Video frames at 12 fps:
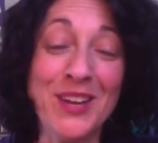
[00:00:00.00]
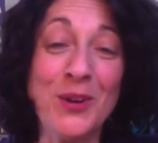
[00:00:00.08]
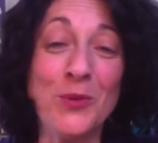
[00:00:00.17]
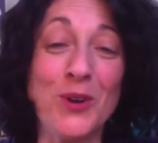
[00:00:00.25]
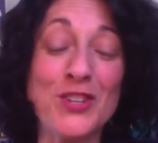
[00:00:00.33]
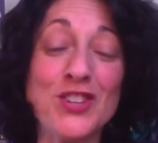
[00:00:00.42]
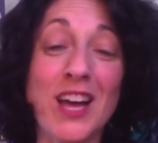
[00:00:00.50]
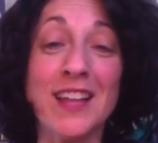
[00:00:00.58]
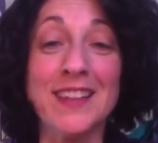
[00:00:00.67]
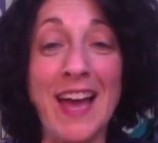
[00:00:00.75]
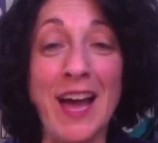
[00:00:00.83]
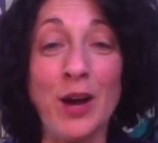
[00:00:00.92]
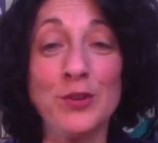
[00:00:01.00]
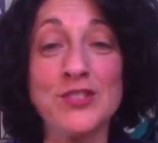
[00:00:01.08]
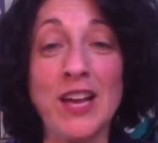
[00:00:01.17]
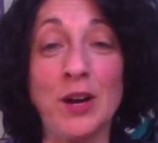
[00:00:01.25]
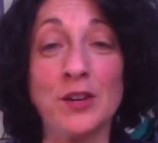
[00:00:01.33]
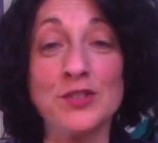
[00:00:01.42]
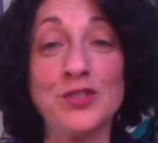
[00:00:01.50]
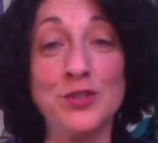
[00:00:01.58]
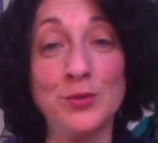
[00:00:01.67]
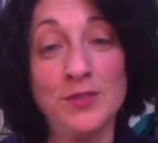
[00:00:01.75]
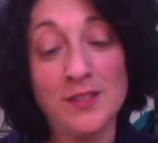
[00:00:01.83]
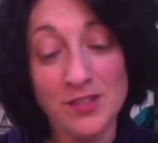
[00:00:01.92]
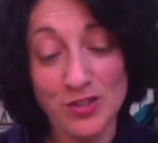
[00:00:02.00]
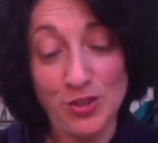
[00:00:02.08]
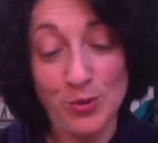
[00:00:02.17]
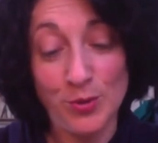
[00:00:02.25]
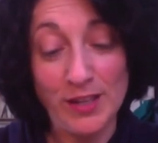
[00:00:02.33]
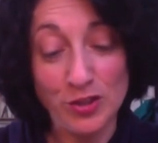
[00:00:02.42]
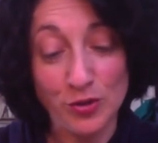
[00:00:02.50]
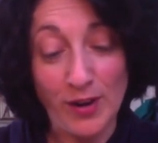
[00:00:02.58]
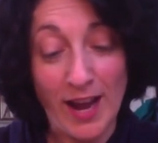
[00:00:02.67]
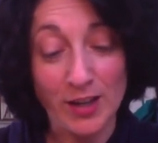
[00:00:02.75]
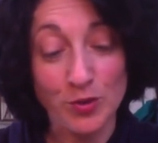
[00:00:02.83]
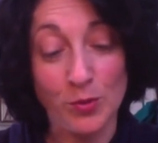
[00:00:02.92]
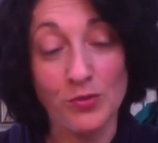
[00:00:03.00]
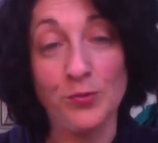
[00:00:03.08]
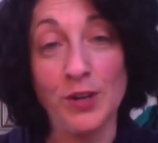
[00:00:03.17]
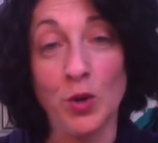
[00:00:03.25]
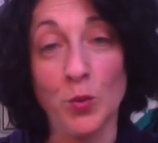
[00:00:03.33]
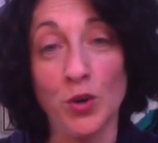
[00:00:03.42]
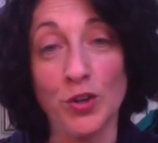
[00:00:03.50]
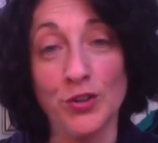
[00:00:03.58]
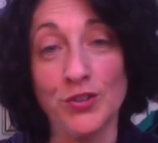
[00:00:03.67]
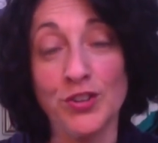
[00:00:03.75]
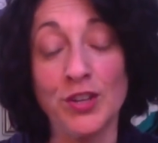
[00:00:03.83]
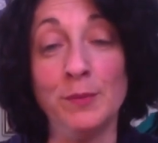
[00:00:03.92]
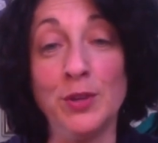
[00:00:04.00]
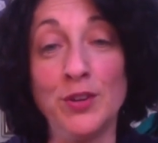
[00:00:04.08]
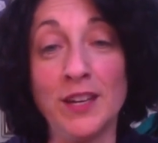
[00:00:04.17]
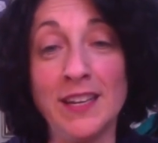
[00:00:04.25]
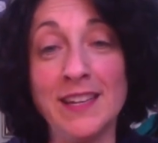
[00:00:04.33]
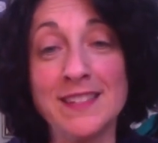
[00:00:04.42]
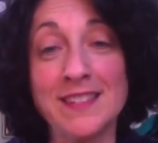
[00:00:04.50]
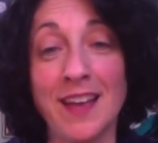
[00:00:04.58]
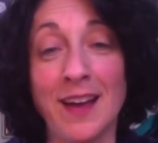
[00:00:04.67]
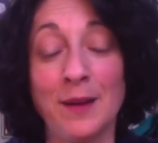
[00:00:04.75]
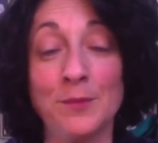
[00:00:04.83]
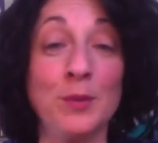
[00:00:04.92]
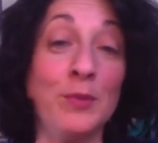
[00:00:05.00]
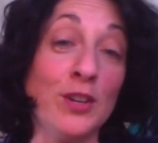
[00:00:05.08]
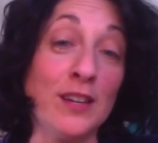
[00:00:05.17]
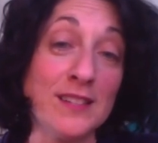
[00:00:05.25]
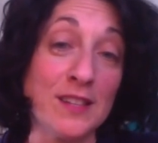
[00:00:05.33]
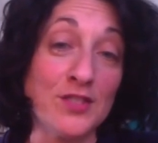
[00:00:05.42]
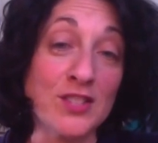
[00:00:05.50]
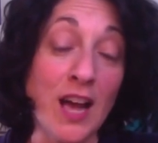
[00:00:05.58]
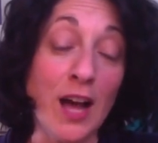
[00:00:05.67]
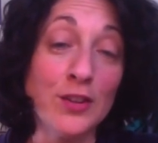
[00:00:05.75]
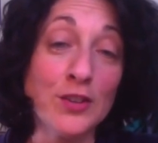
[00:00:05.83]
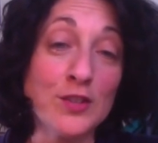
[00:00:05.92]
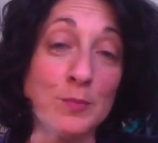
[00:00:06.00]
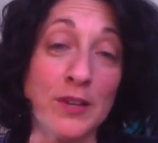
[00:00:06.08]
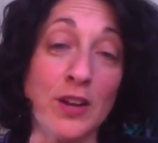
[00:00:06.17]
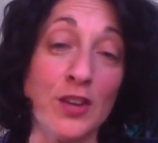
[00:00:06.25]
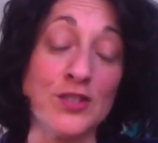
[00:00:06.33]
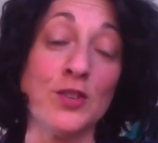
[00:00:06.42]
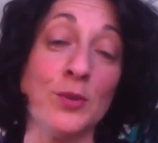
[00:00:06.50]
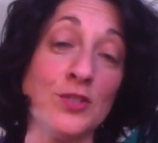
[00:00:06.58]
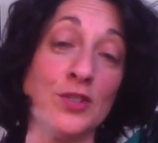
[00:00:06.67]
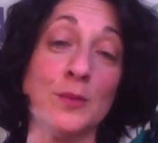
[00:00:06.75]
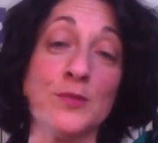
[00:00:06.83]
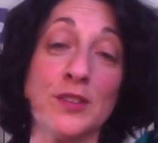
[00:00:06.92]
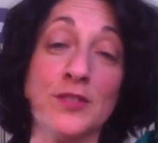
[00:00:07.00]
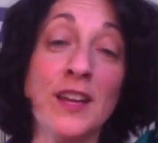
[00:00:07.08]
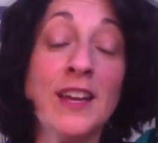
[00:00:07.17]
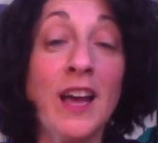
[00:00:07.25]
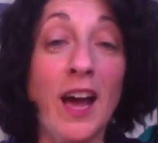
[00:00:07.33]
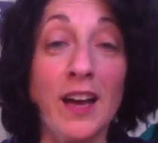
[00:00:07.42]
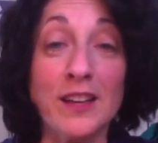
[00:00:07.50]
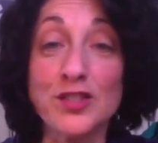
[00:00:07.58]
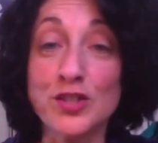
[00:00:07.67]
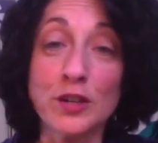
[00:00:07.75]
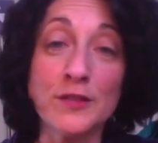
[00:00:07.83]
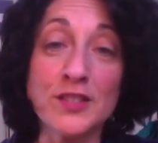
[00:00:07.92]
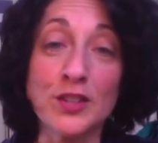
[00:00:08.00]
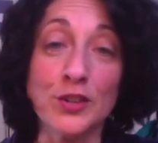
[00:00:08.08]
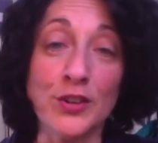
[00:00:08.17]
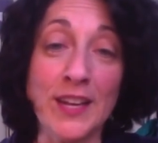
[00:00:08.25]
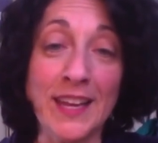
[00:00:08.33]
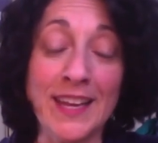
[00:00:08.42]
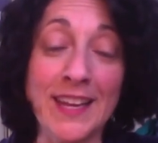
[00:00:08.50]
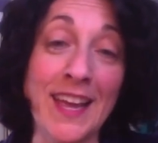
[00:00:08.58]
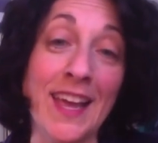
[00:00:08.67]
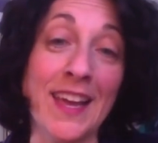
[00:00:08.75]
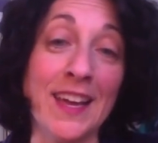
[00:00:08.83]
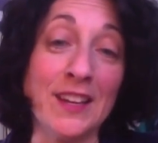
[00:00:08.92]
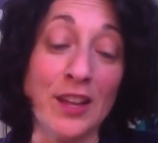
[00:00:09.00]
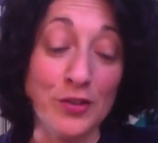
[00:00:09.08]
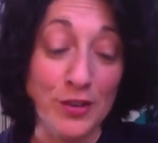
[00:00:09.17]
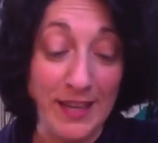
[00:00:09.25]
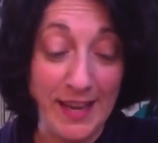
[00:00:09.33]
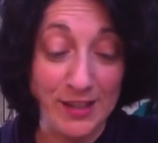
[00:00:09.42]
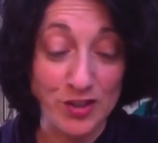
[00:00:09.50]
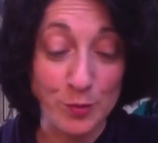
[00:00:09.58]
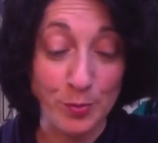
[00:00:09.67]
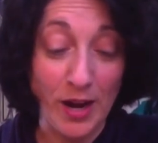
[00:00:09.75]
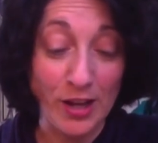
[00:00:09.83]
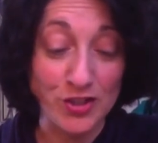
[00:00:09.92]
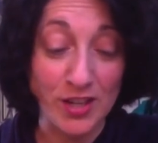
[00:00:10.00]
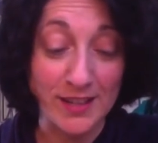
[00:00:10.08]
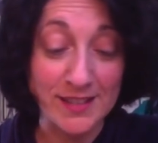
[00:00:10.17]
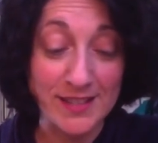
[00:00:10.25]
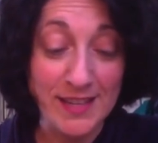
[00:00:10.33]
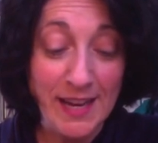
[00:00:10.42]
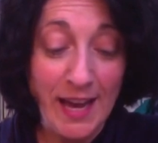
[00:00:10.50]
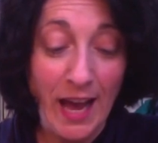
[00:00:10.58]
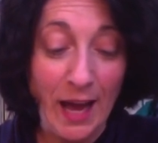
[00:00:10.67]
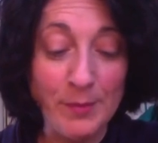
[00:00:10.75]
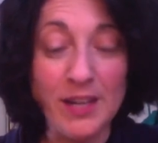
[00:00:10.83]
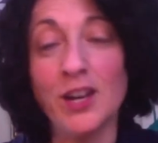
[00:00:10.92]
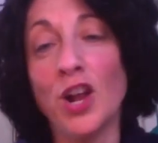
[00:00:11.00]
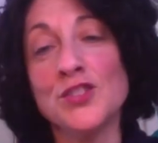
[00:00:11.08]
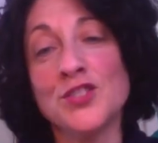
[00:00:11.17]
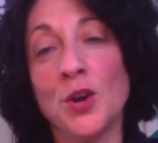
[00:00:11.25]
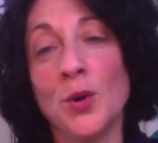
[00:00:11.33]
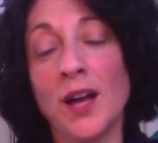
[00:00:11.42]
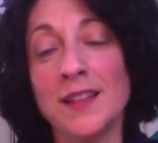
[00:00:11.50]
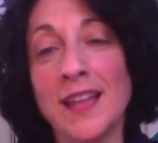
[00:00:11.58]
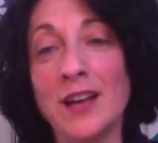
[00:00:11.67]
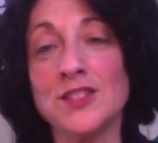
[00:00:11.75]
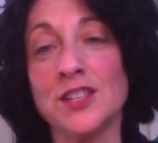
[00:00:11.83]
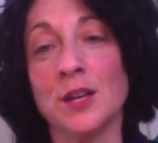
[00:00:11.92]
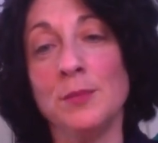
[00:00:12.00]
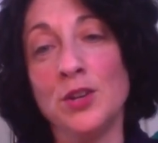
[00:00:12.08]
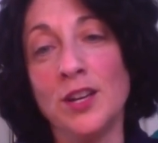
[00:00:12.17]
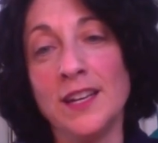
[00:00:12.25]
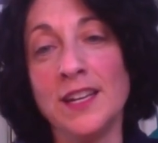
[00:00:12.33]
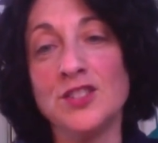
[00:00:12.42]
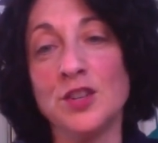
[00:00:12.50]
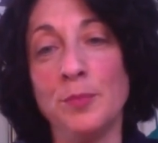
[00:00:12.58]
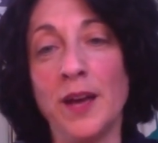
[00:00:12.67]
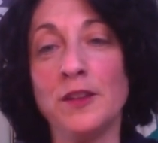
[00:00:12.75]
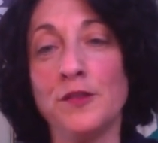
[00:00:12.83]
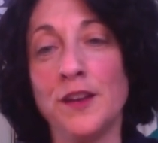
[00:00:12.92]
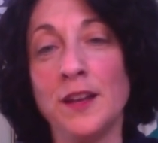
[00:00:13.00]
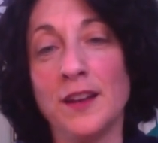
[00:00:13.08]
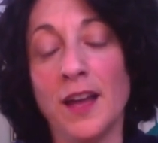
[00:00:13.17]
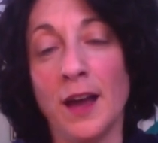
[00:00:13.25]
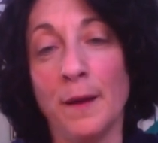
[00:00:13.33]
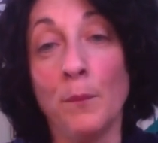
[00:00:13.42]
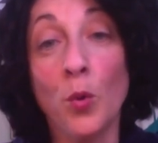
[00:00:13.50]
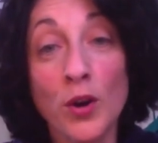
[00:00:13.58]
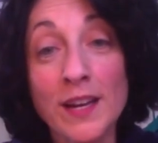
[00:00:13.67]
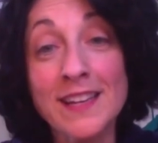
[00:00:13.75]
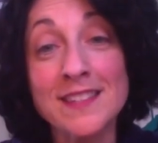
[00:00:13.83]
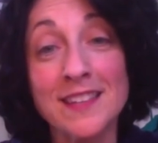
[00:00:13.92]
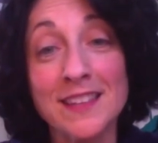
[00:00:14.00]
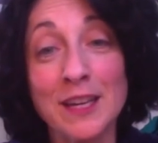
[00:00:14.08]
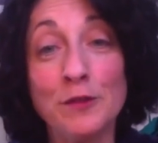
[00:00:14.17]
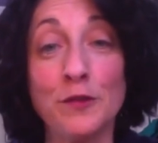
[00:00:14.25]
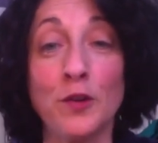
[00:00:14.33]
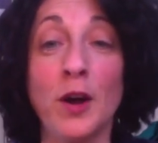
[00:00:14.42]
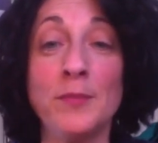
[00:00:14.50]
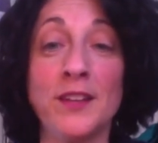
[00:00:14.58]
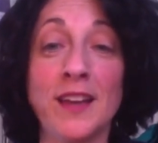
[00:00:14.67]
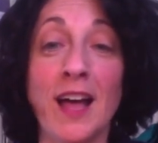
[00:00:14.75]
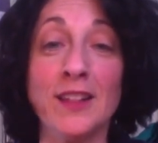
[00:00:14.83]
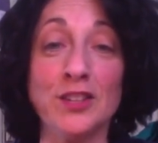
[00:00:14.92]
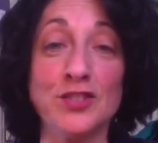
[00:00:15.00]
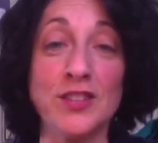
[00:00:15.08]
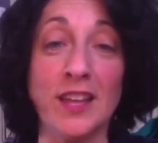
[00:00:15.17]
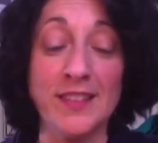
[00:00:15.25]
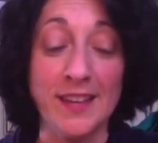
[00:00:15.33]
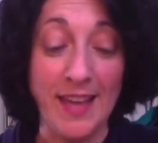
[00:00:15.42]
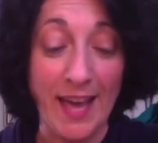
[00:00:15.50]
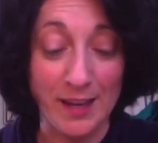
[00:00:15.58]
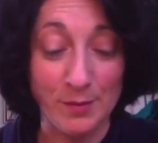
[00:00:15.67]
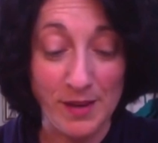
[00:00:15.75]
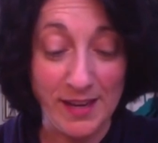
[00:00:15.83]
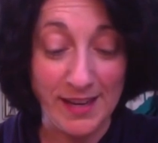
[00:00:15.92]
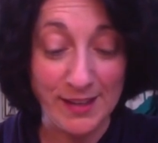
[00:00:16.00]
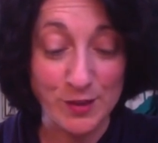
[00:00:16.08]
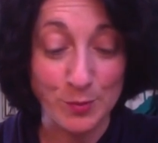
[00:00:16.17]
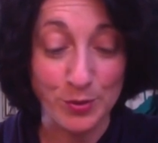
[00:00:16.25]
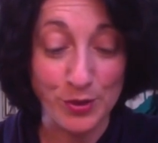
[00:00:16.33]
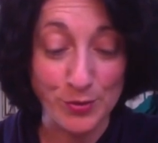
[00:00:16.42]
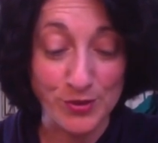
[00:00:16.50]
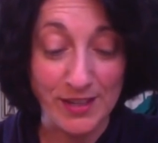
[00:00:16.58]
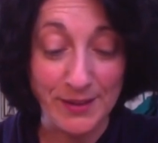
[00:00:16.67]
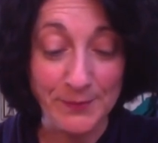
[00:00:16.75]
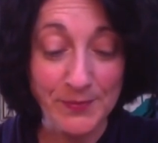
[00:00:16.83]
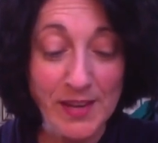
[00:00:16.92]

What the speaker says: which allows our students to interact with real-world communities, communities of scholars, but also in terms of service learning and other engaged projects. And it also allows the community to benefit more easily from the knowledge that the Academy is producing.